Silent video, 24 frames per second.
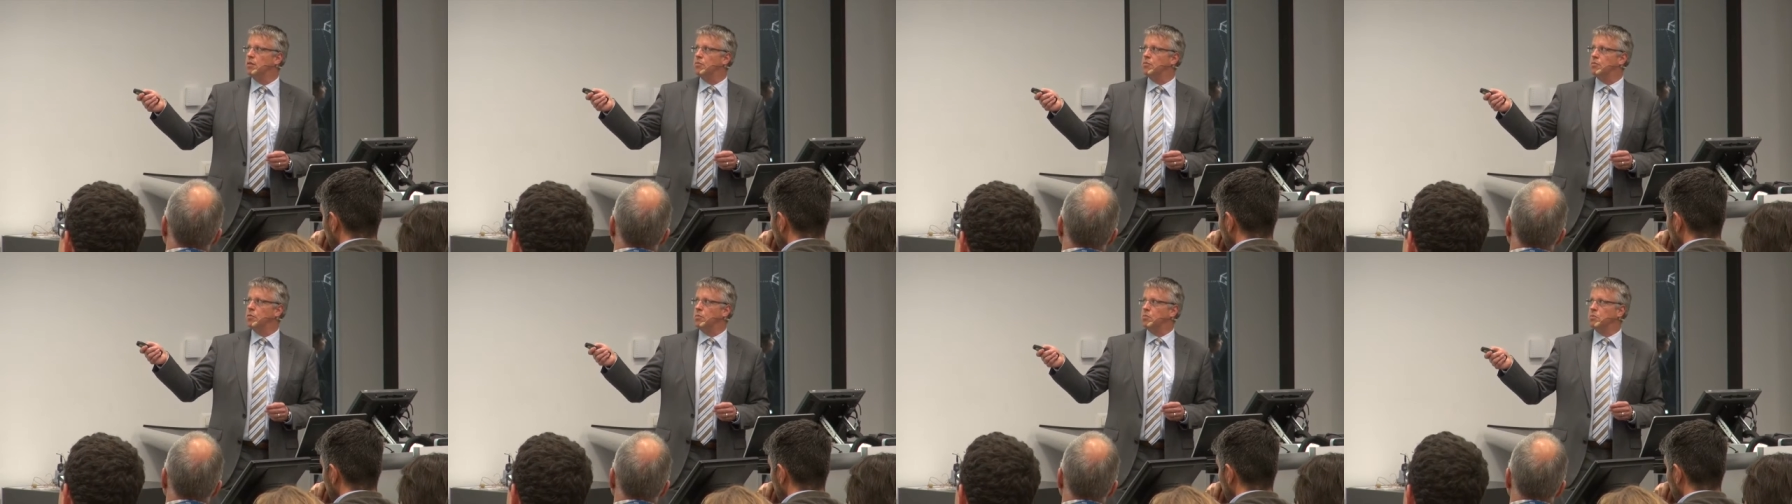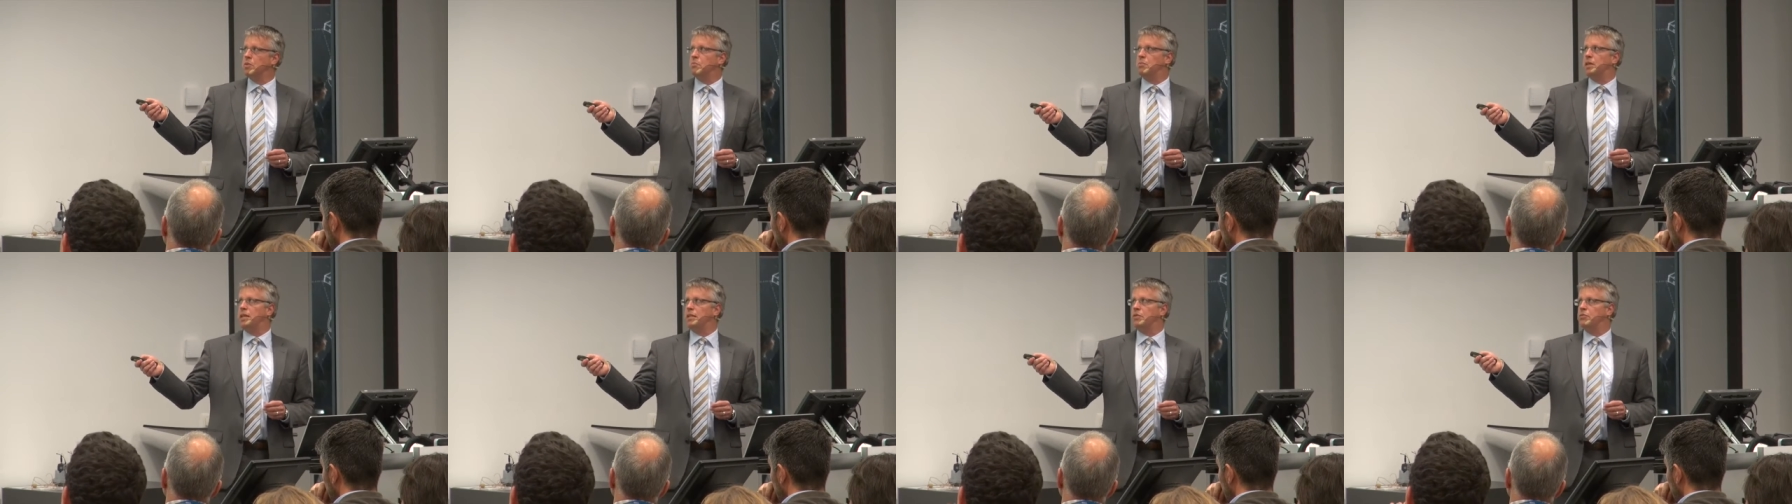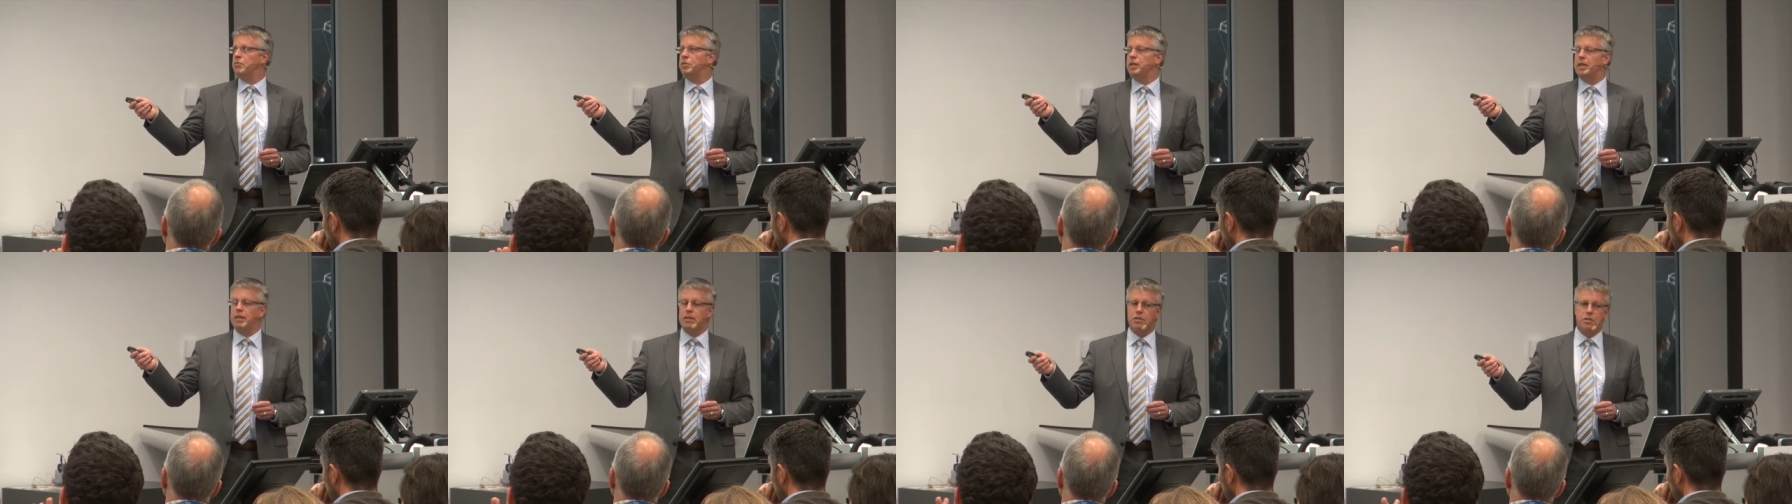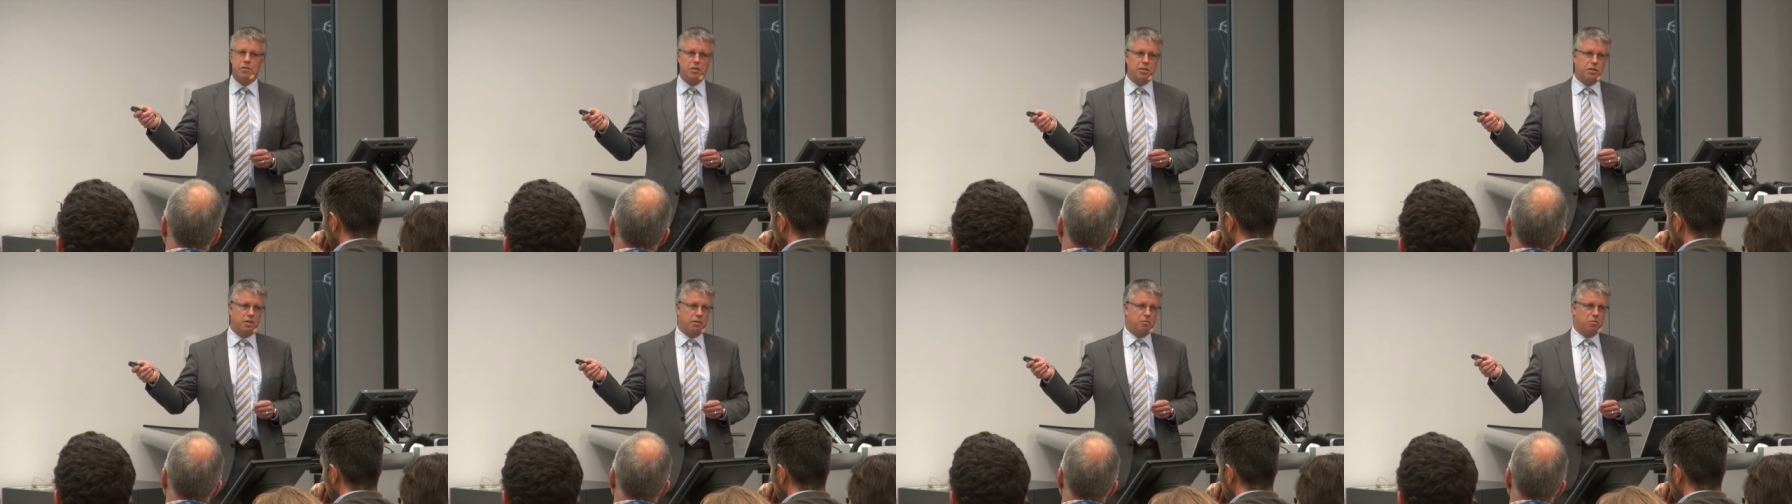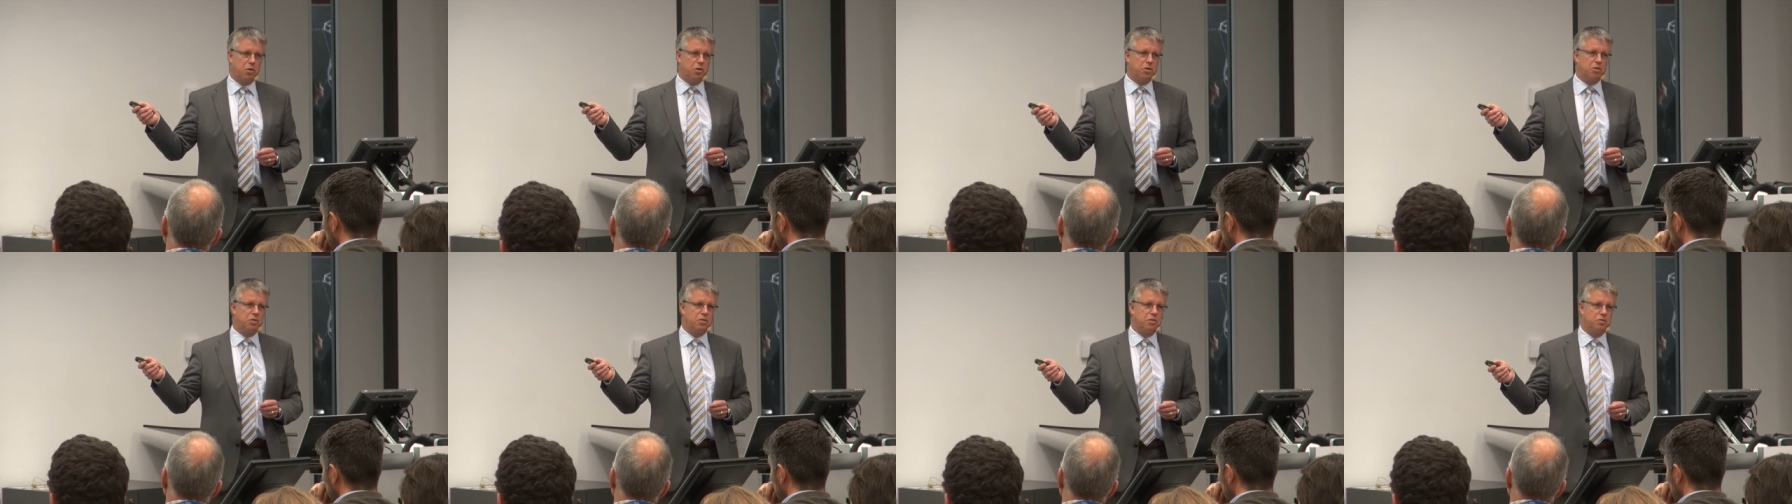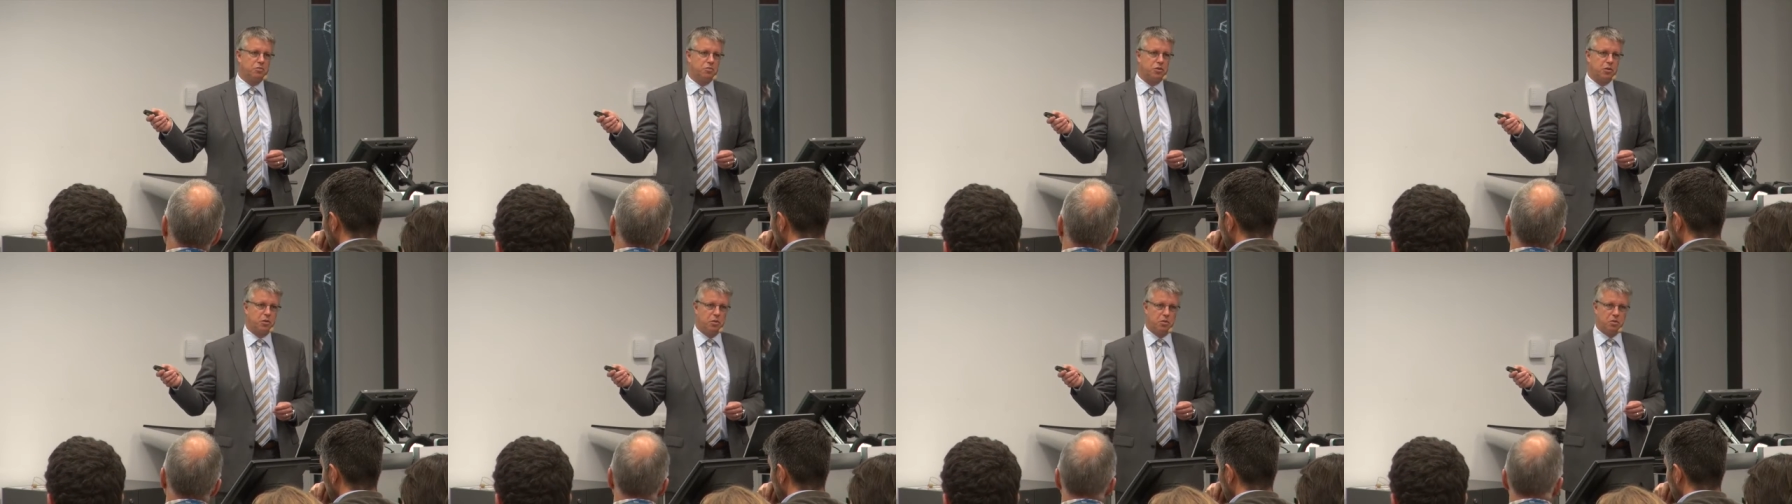from the manufacturing point
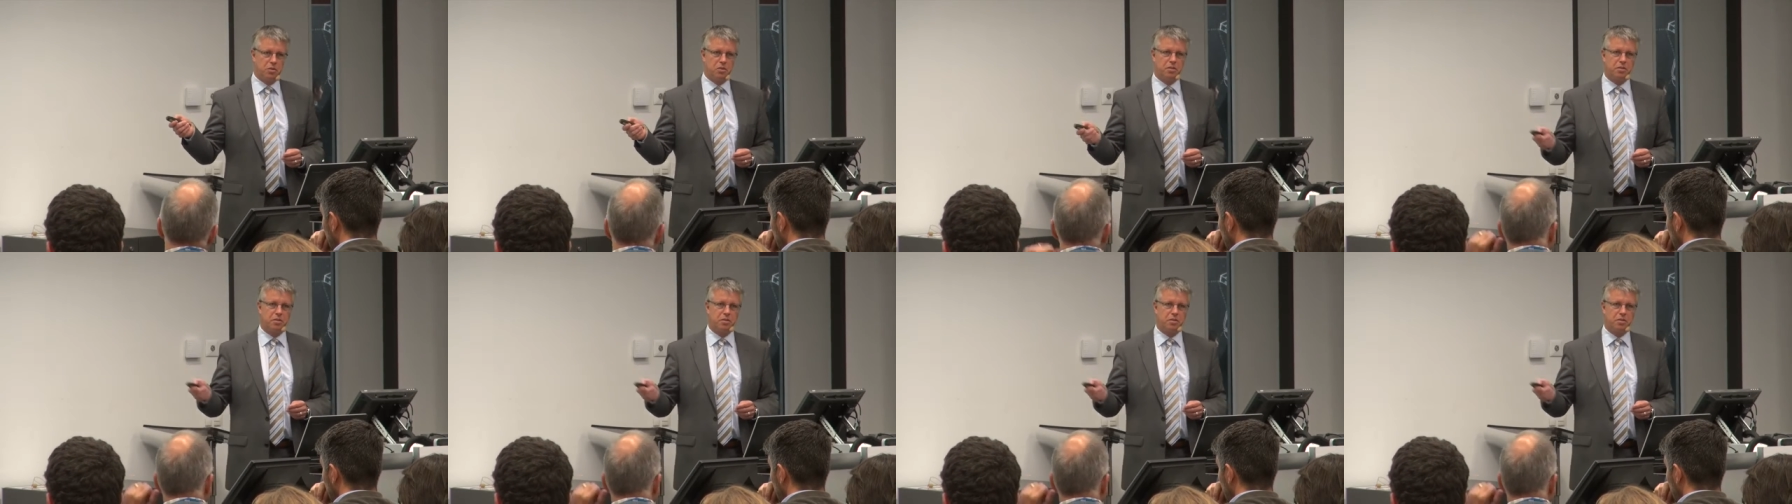of view.